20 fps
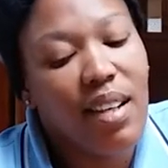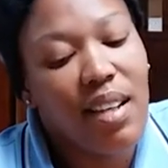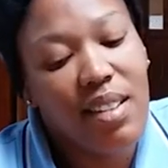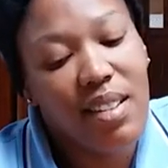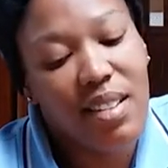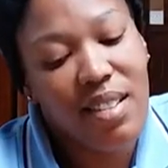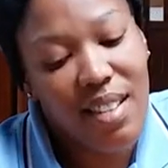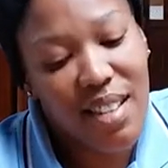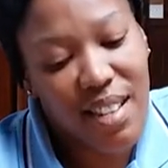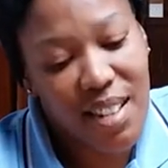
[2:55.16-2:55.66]
Oh,
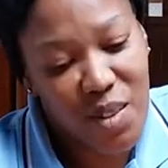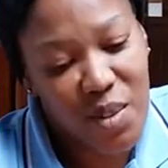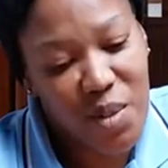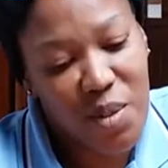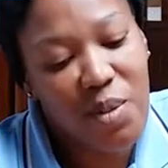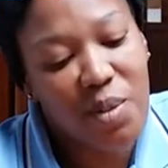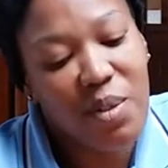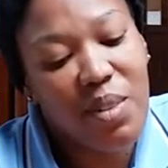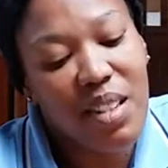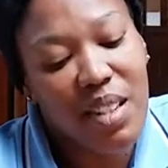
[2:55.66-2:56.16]
yes, they
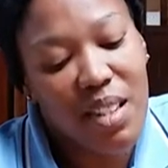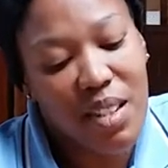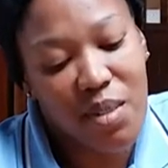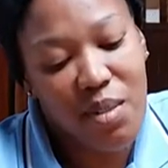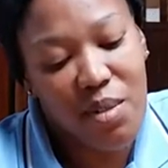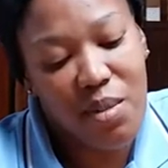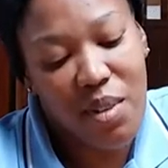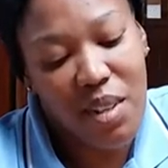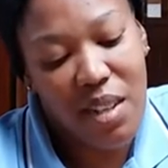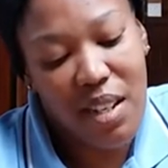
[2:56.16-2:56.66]
do. They
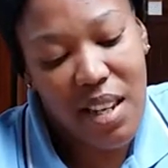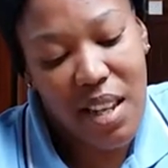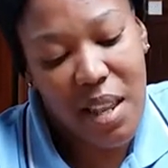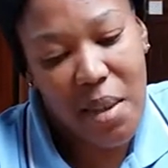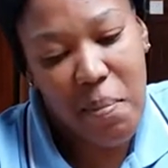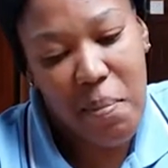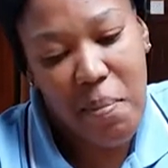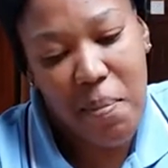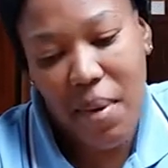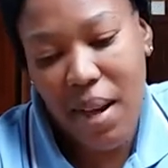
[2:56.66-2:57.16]
do, and
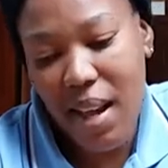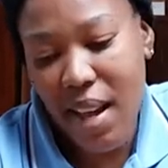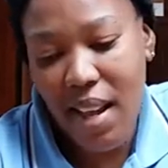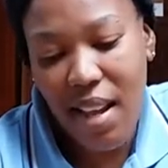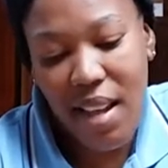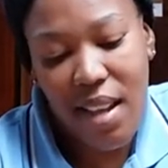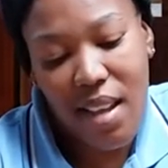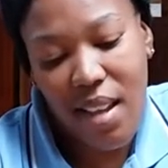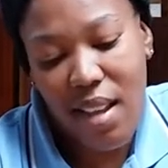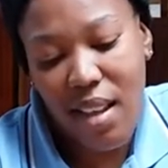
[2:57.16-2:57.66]
they buy.